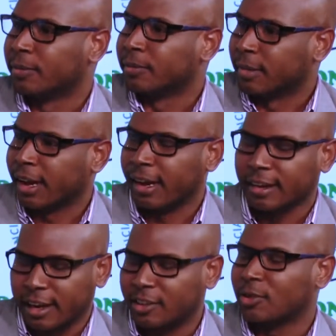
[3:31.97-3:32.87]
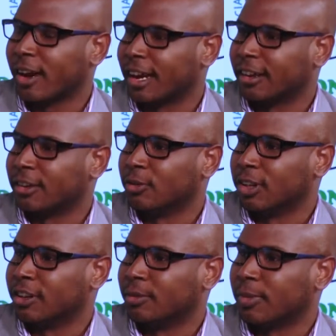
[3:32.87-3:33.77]
Okay. And that is why I
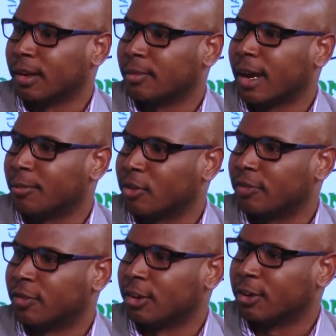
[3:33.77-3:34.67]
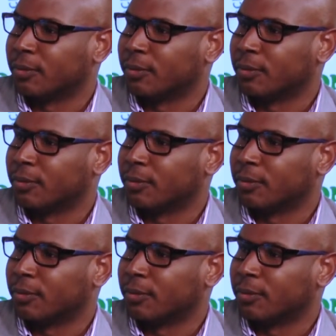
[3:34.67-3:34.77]
included it in my portfolio.